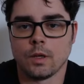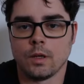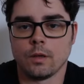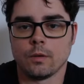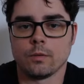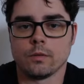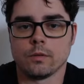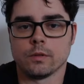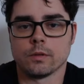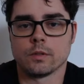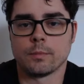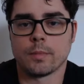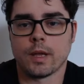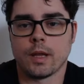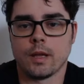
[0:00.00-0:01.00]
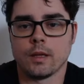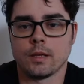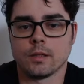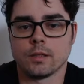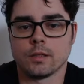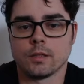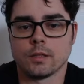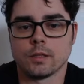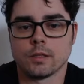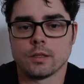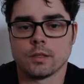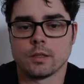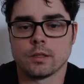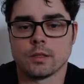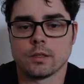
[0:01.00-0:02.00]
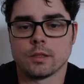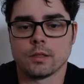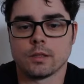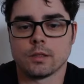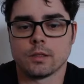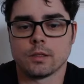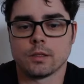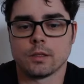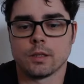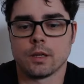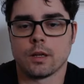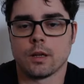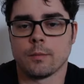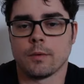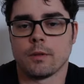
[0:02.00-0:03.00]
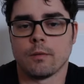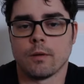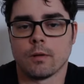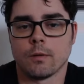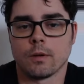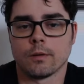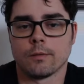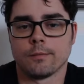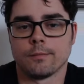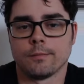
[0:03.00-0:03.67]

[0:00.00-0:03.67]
Equals page. Shit, I'm in the wrong one.